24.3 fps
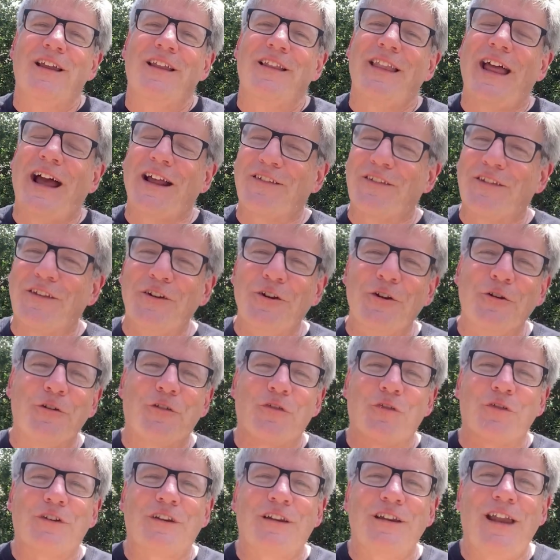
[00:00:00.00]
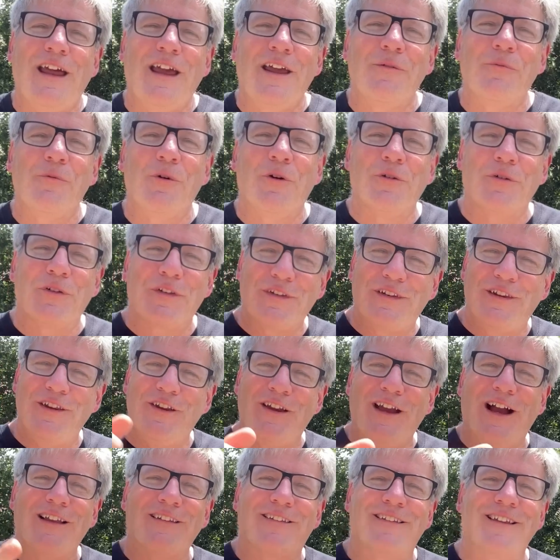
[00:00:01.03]
That's the news for today, and we'll see you
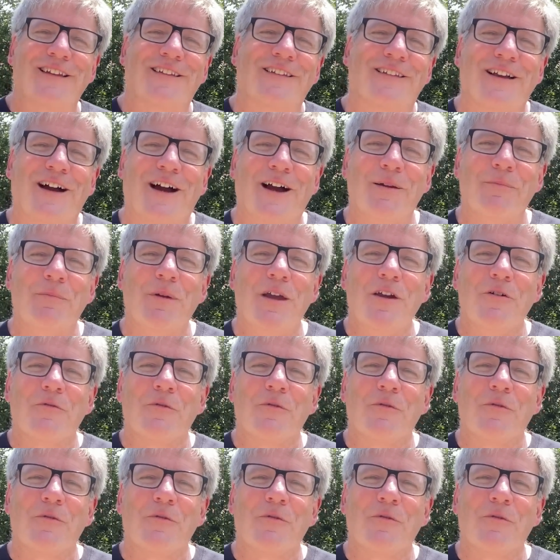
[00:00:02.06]
guys next time.